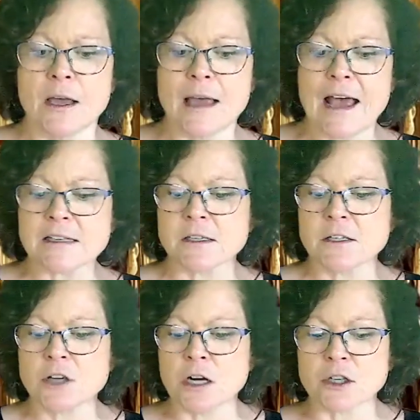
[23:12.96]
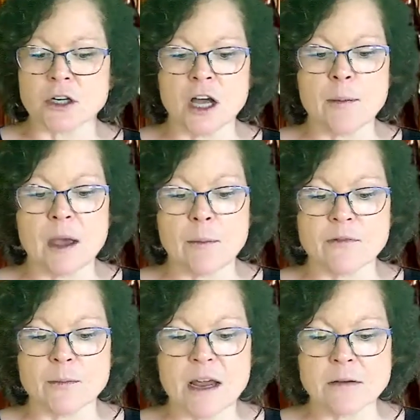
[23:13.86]
asked the doctor, coming up
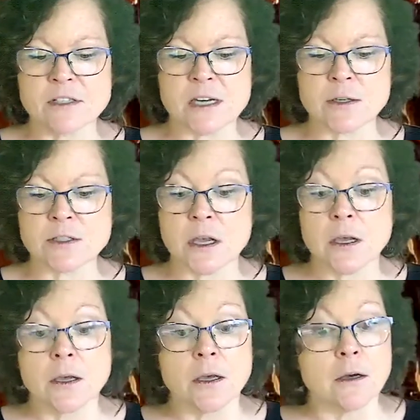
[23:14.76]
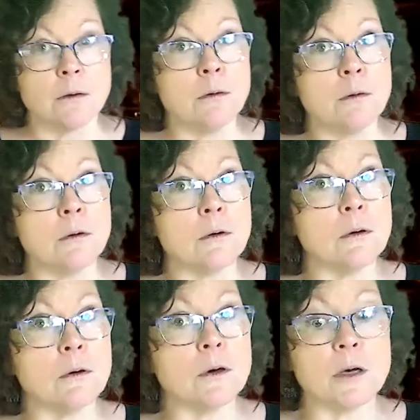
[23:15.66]
from downstairs.
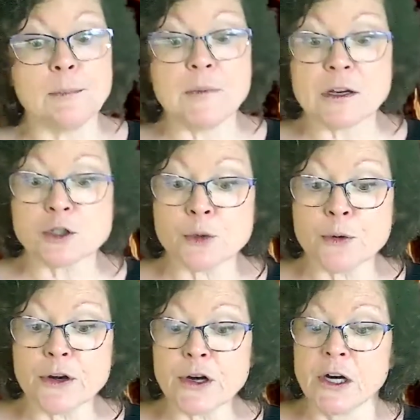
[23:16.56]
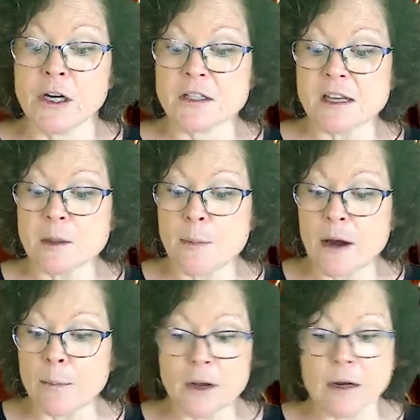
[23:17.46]
"Oh, I'm not sure," said the
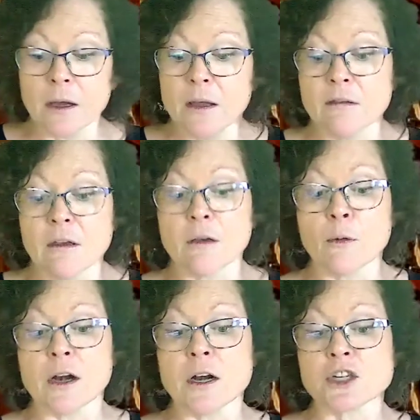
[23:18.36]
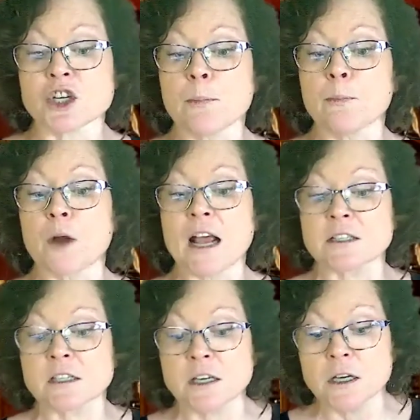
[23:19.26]
parrot, "but I think we're
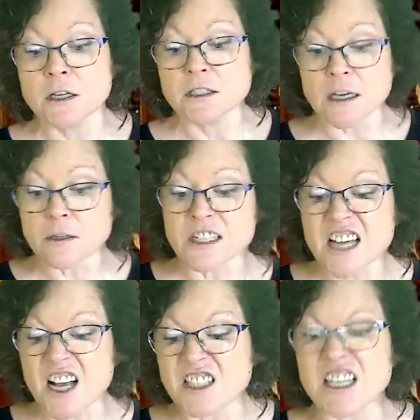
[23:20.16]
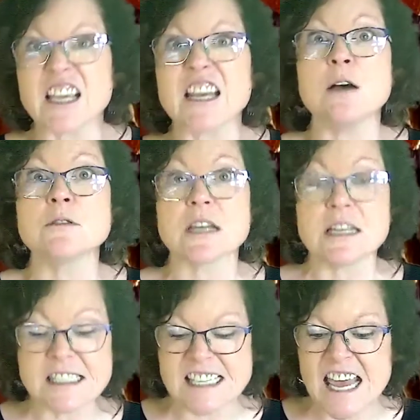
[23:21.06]
shipwrecked. Tell the duck to get out
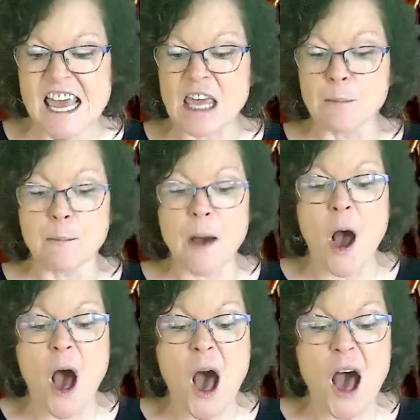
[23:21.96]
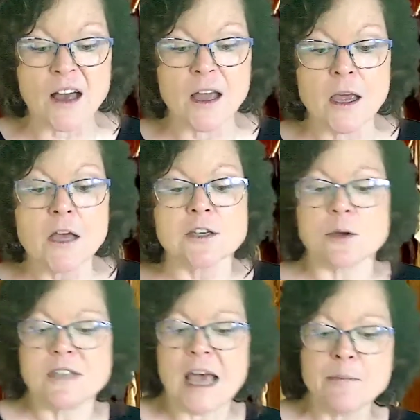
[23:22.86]
and see, Bob." So
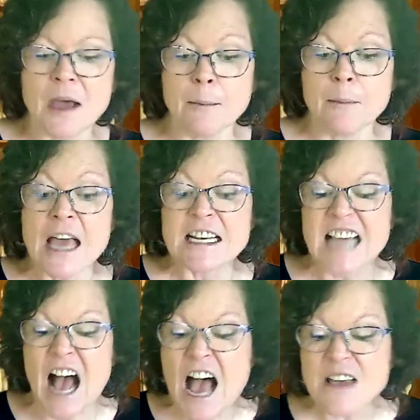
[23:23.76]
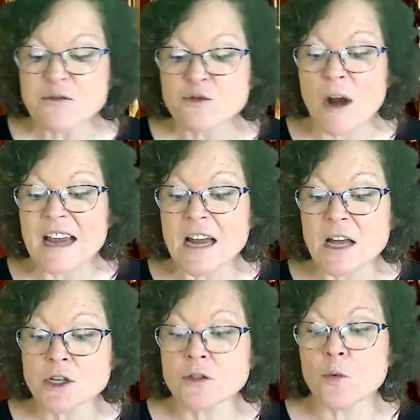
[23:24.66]
Dab Dab dived right
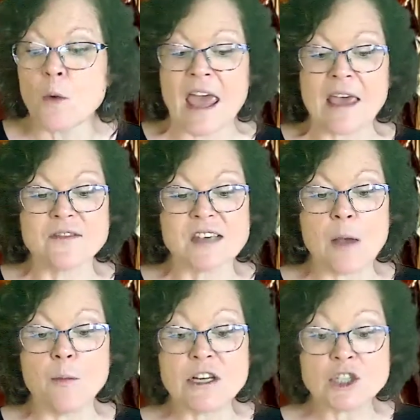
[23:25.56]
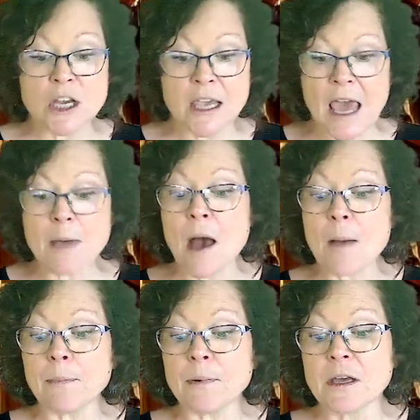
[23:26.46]
under the waves, and when she came up,